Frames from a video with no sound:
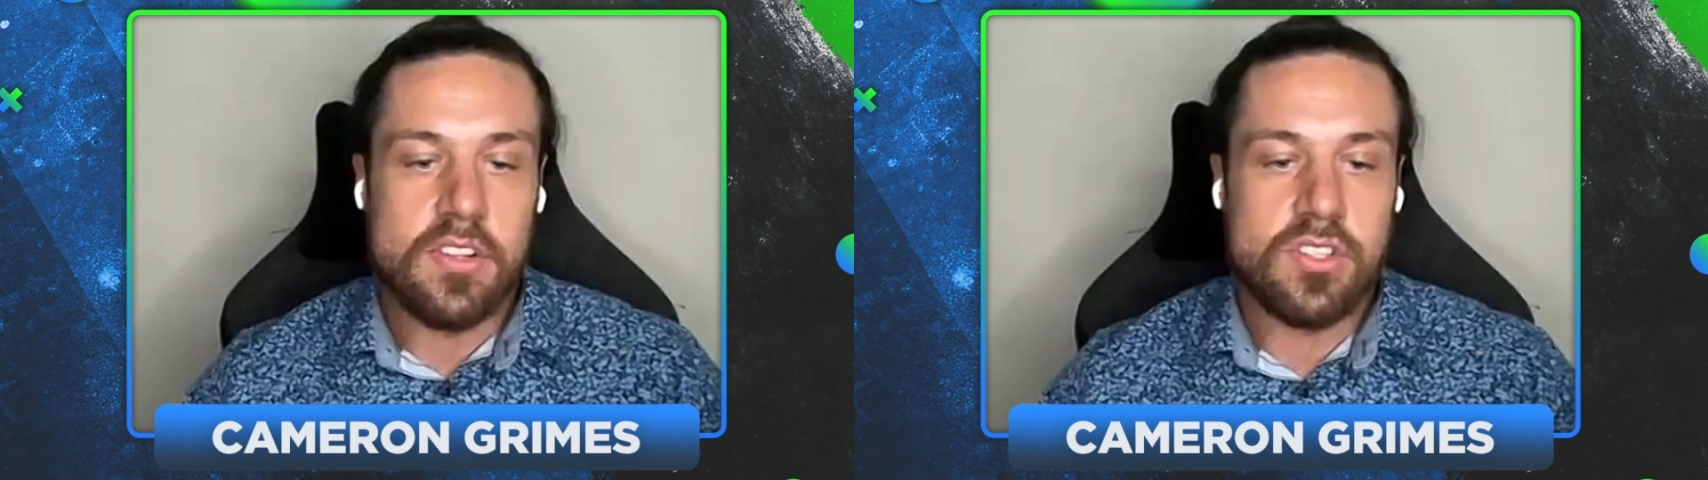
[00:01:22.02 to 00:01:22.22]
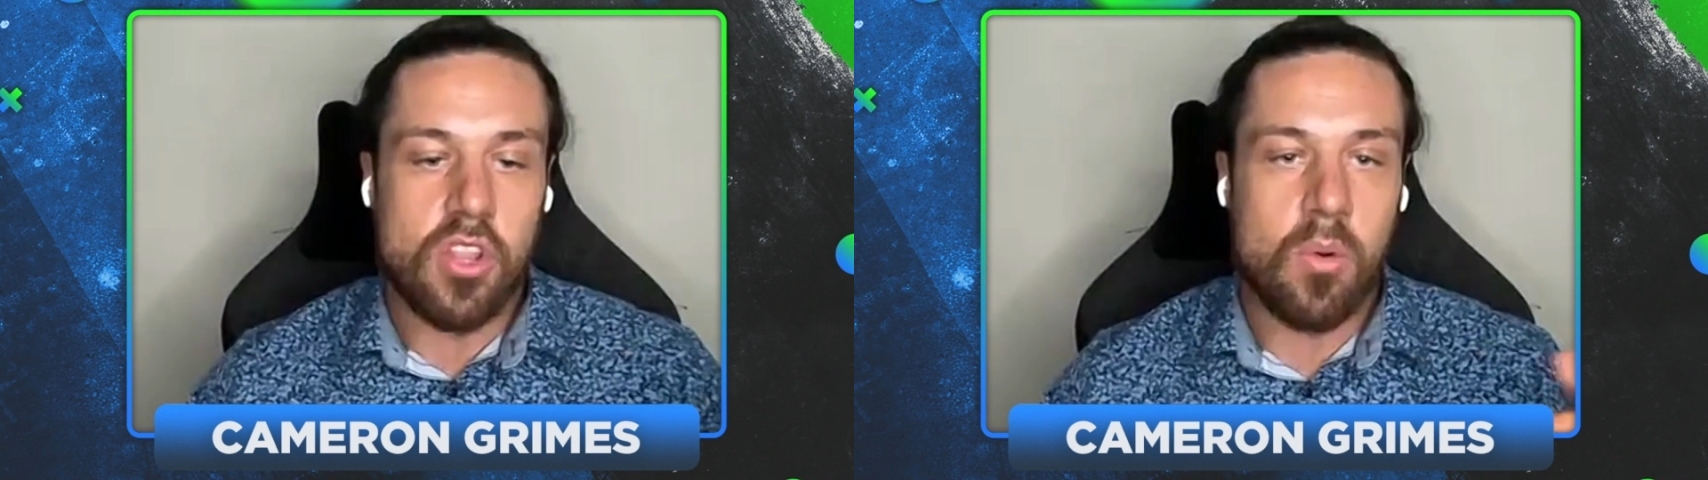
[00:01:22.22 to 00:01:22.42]

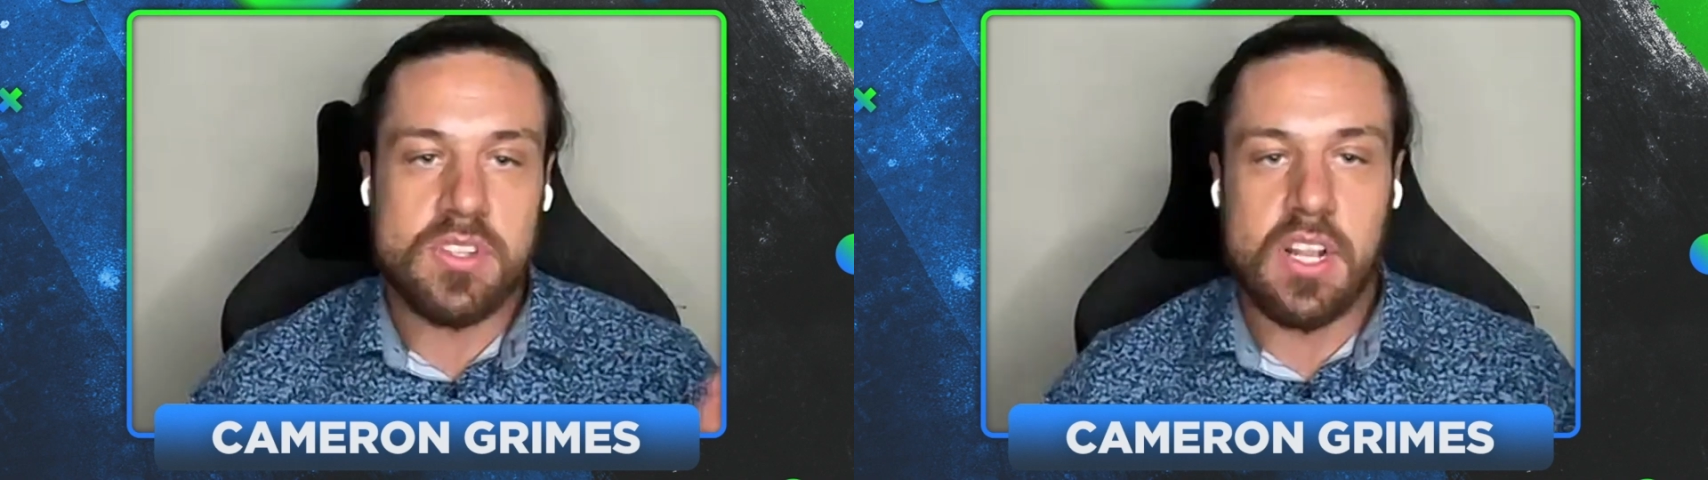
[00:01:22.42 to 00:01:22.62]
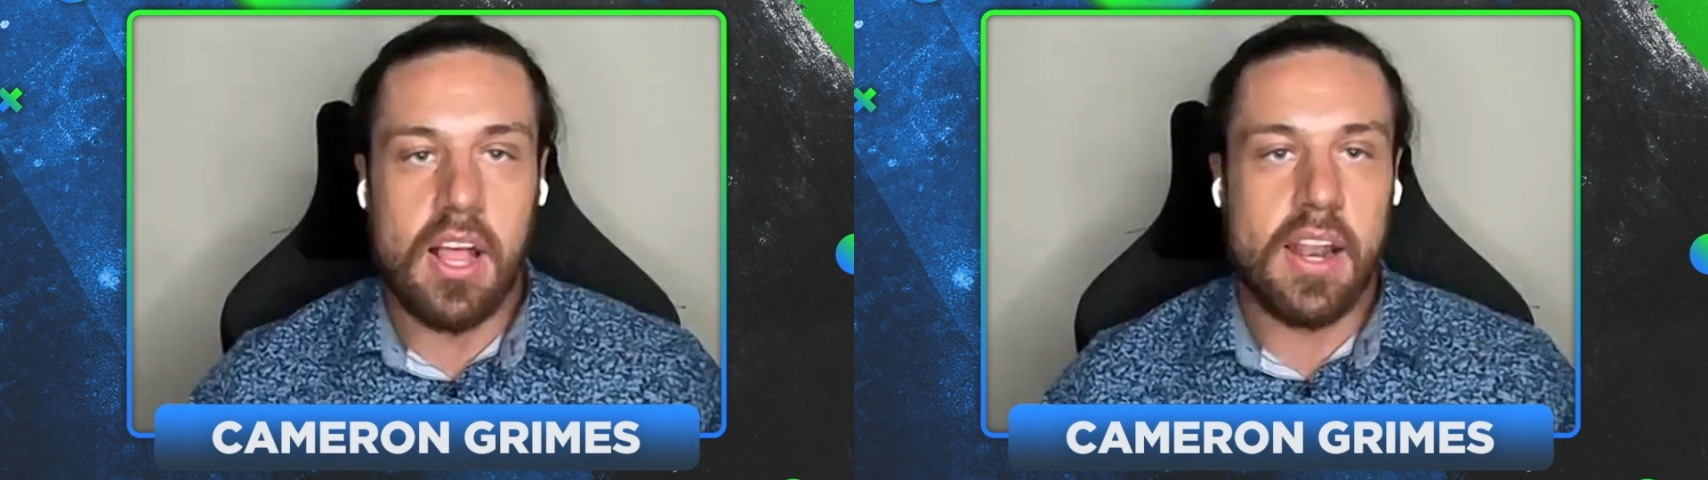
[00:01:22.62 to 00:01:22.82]
So there
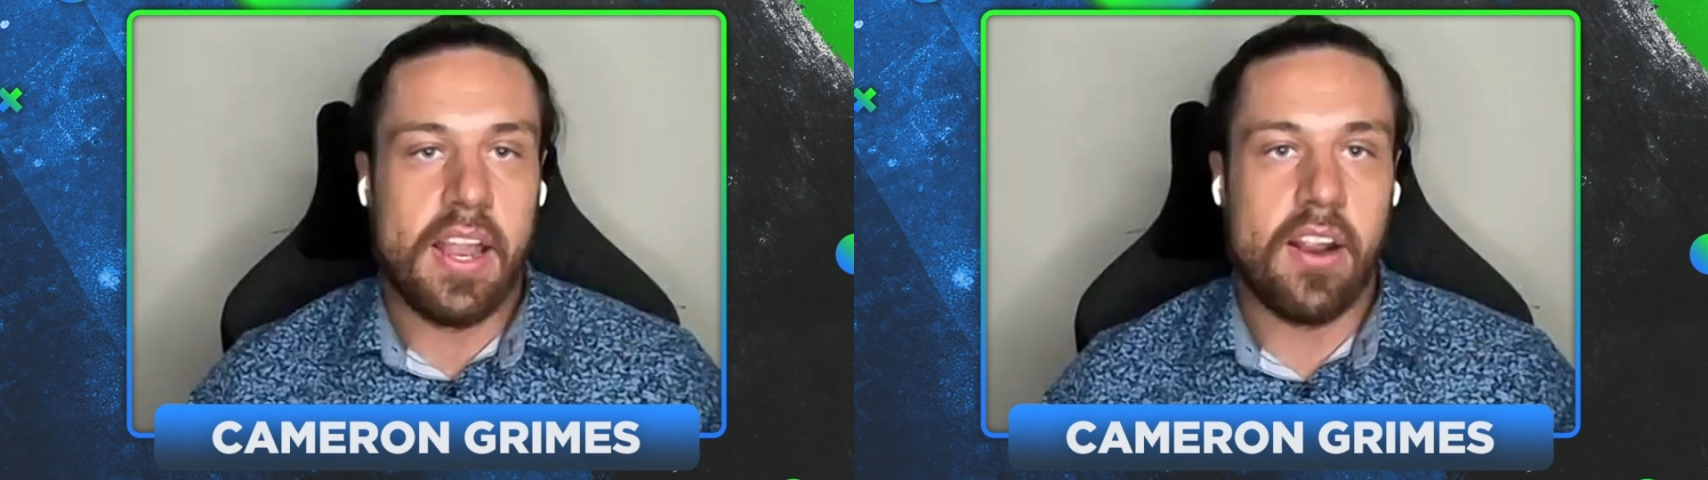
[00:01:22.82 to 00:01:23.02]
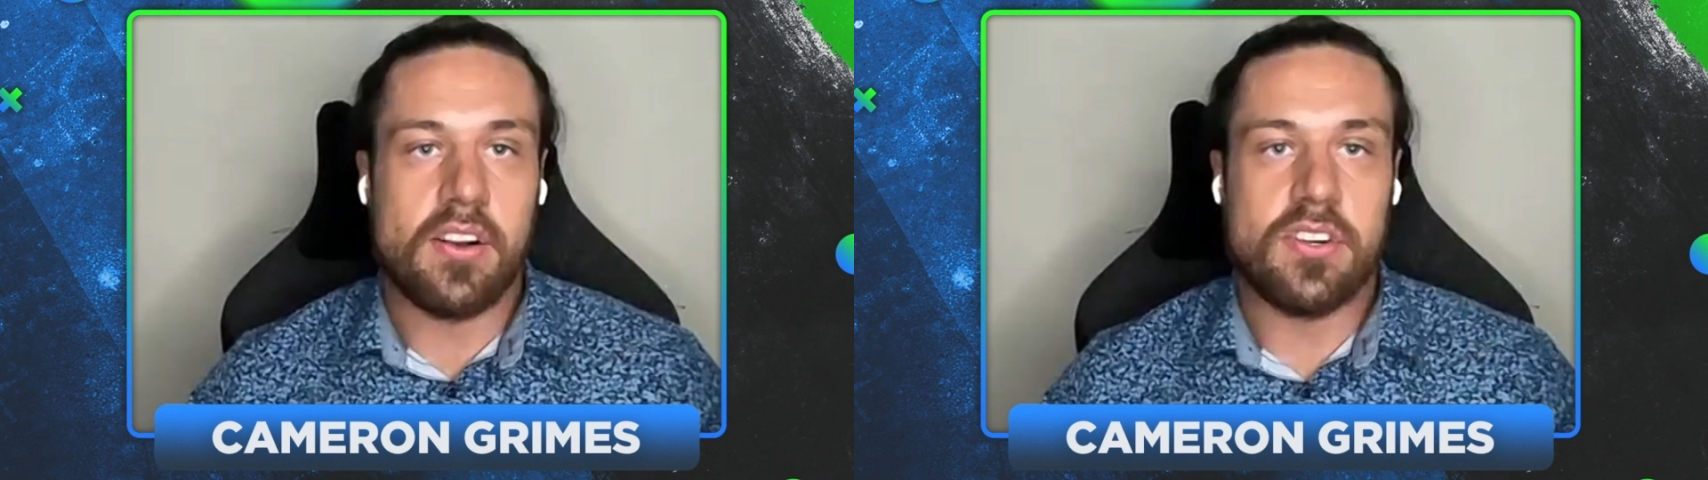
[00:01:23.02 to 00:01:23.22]
wasn't a lot of
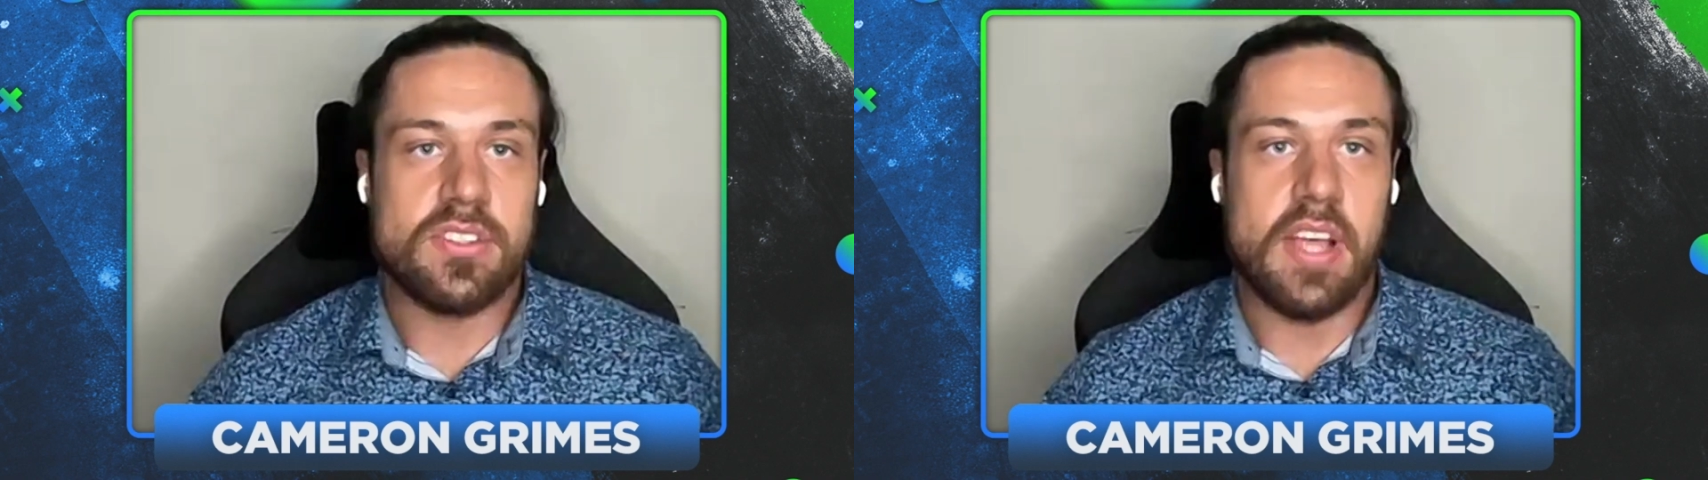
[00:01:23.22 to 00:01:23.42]
characters